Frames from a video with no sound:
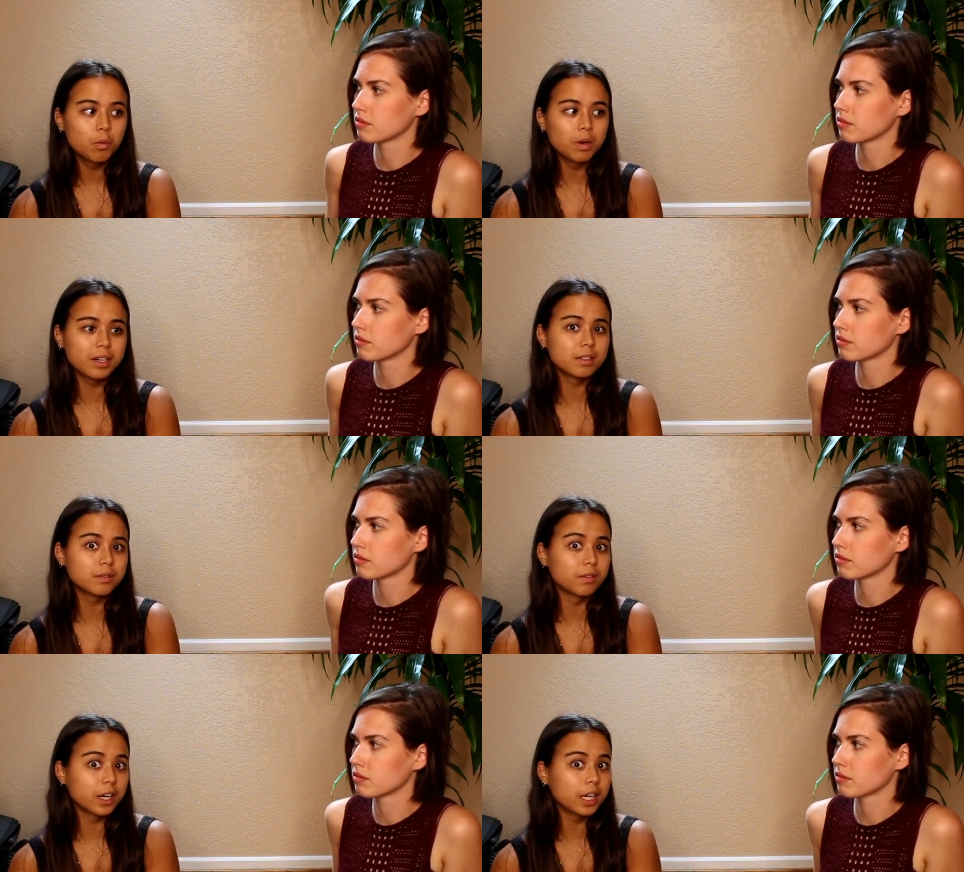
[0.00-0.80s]
Speaker 1: what
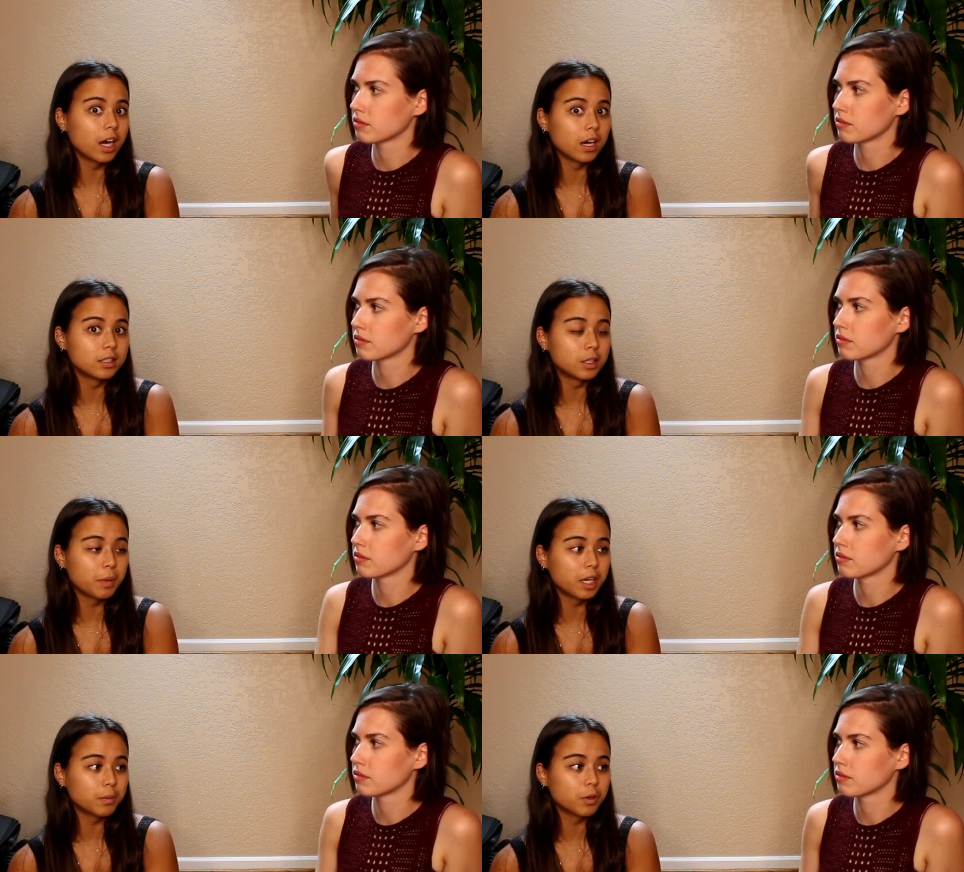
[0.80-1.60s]
is very
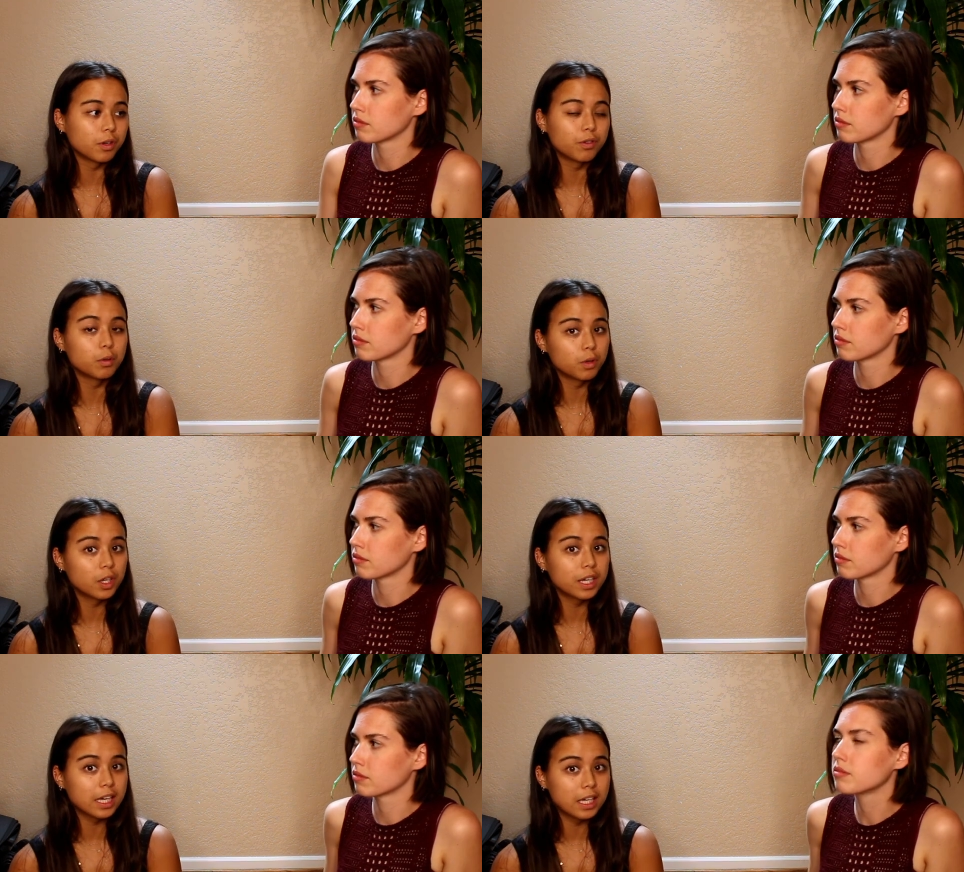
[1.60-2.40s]
undebatable if you
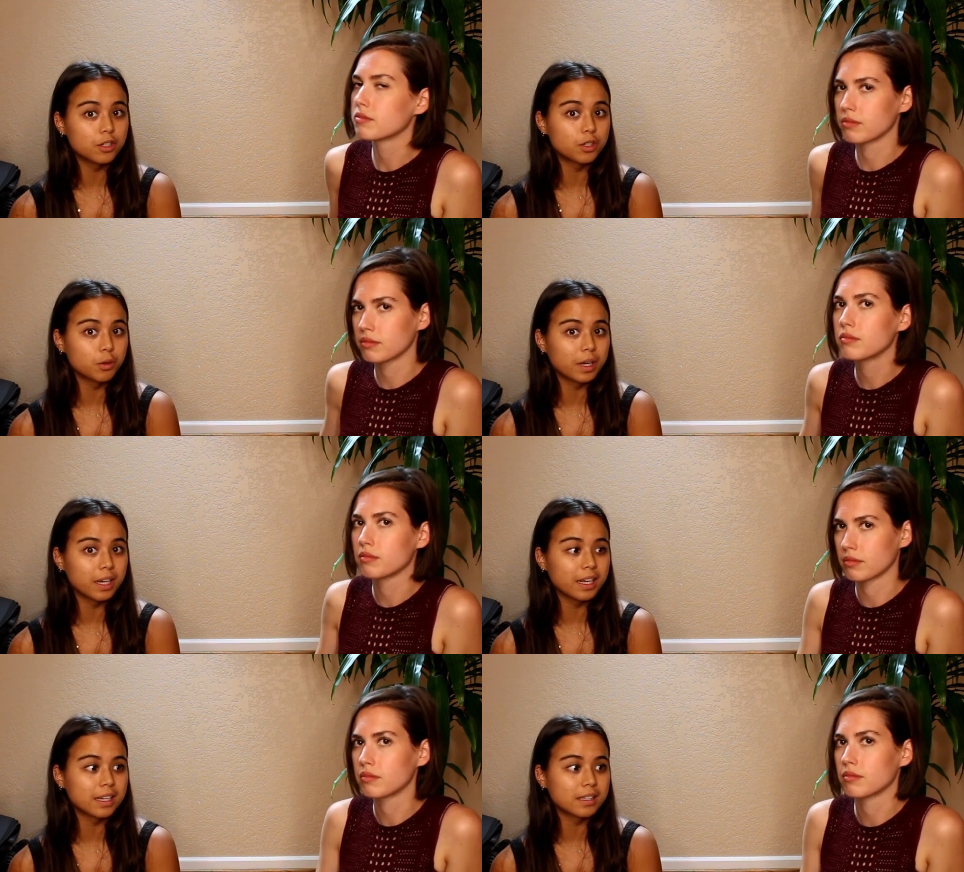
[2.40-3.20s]
look into
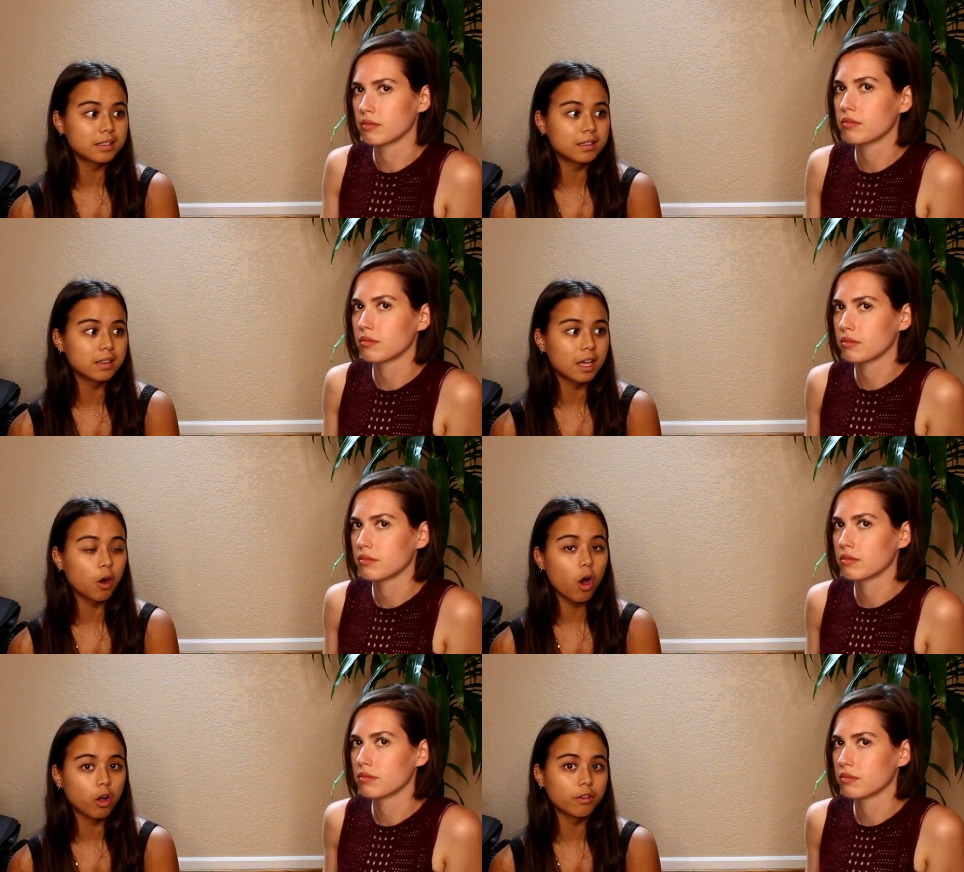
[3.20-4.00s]
it is
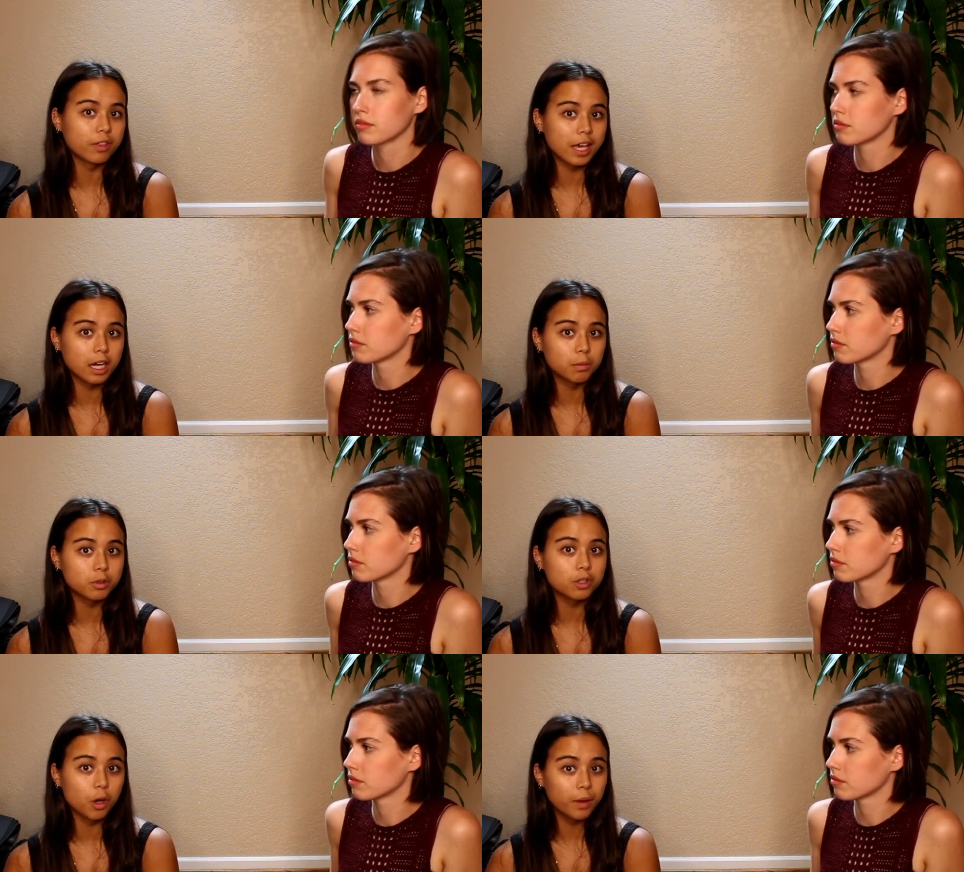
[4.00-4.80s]
that all of the
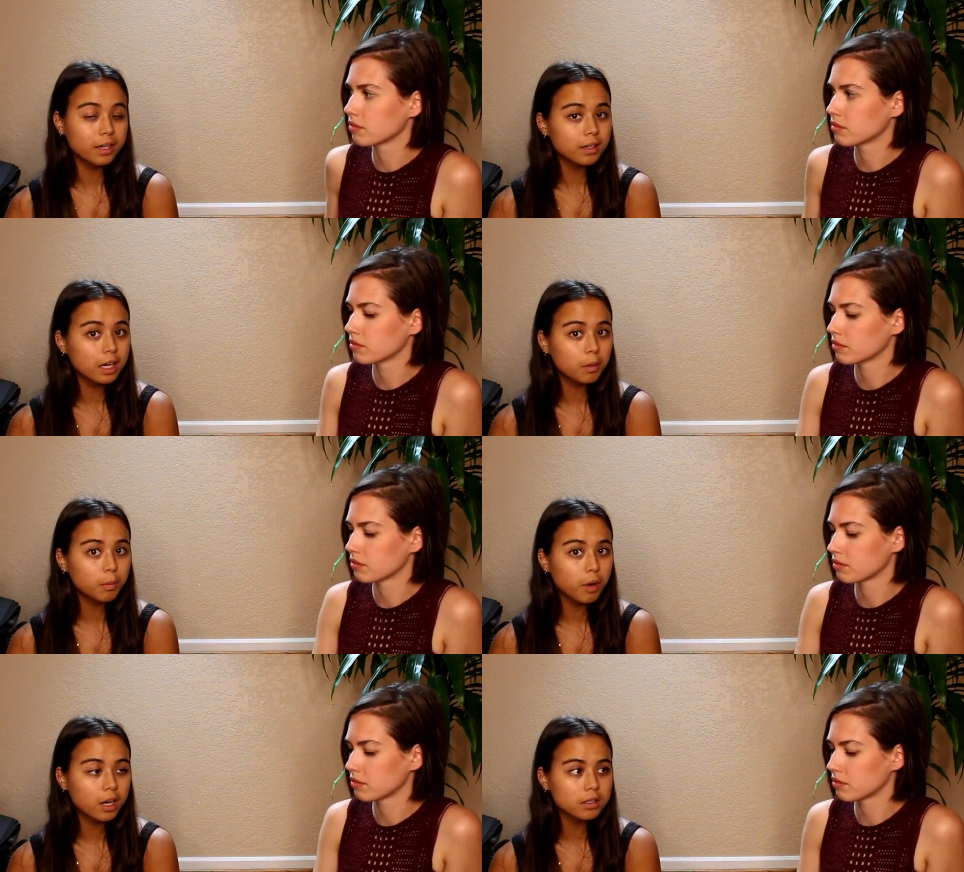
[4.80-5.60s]
animals going into
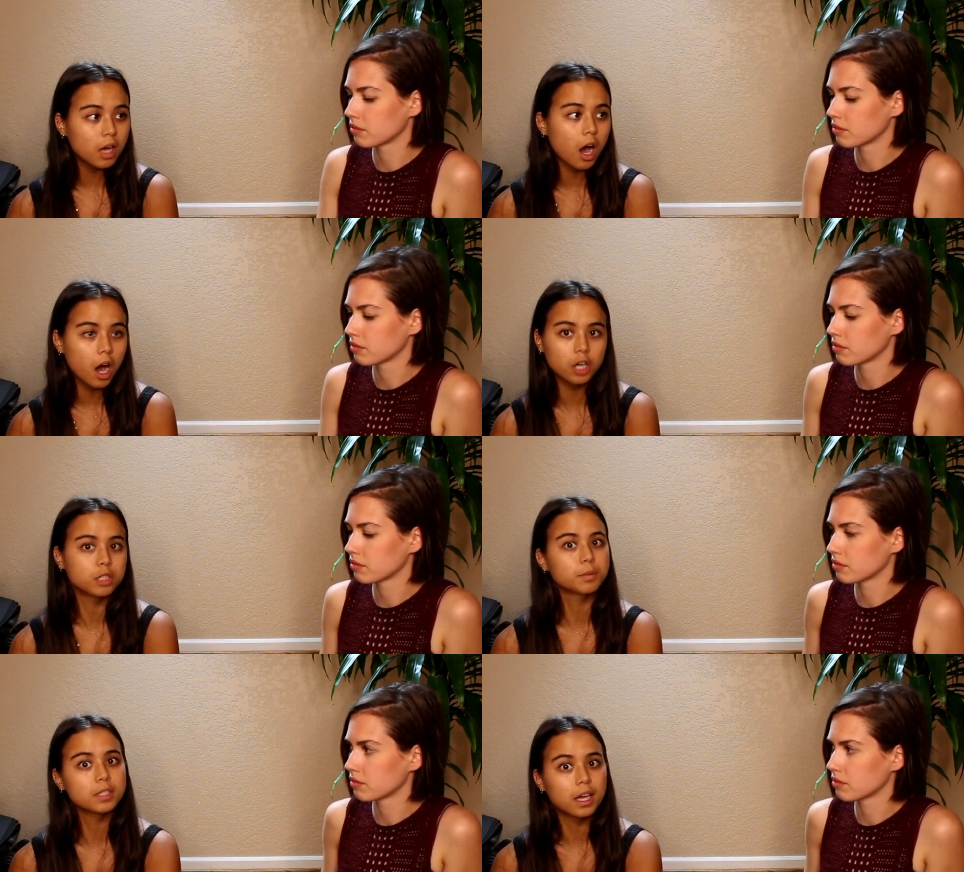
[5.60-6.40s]
animal products
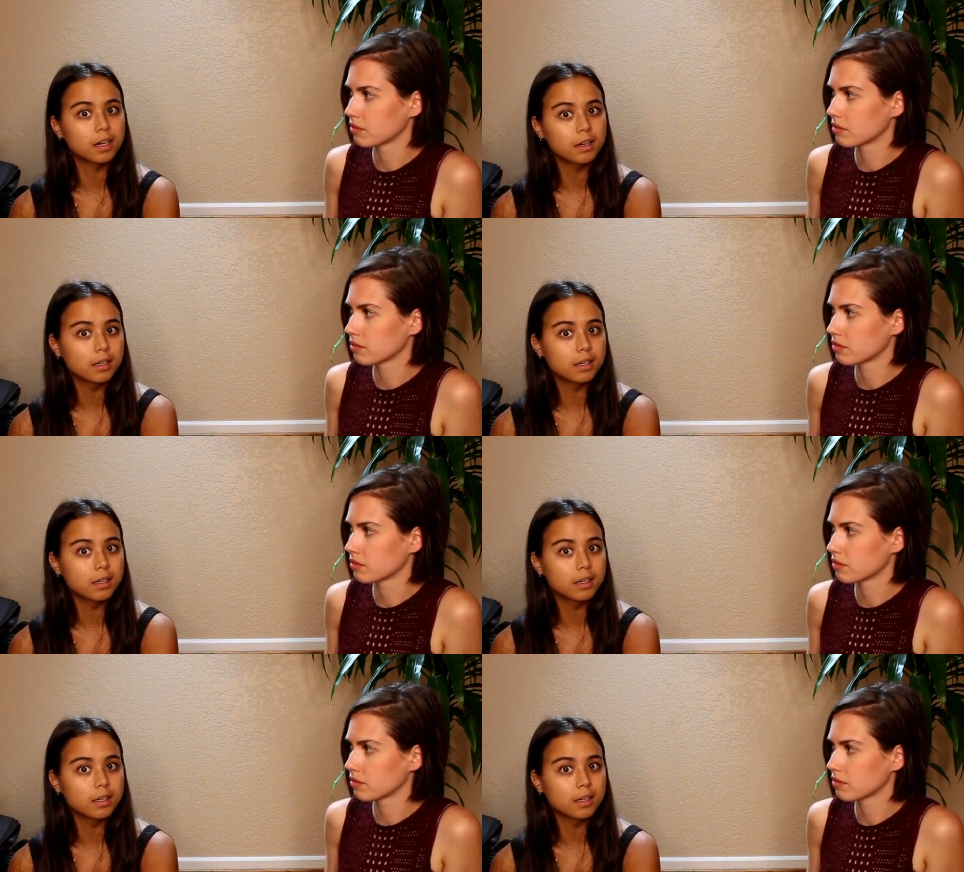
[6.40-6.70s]
100%